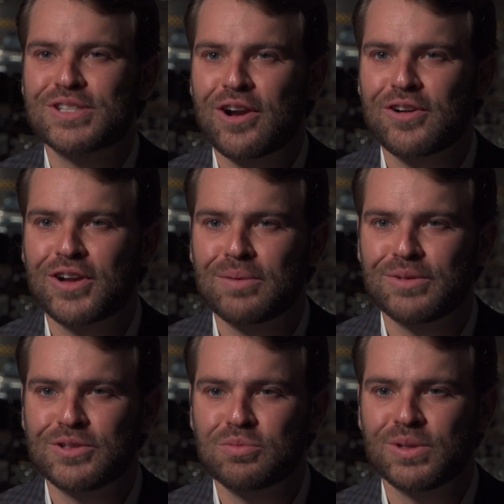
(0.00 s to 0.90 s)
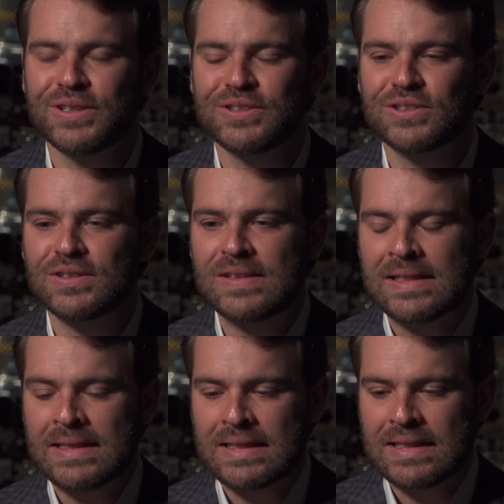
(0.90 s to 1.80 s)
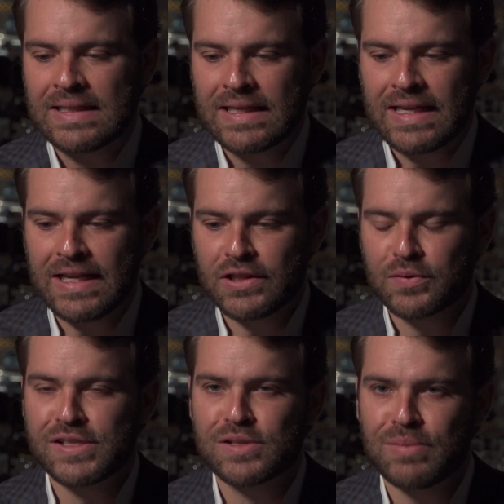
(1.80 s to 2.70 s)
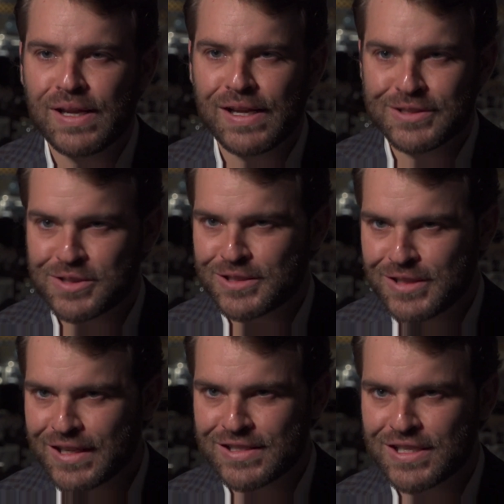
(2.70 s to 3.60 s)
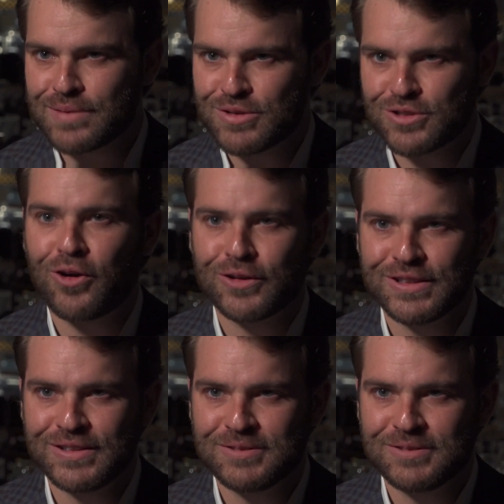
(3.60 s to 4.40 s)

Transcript: scared to come to this place. And the reason being is because Nick and Sam's is haunted.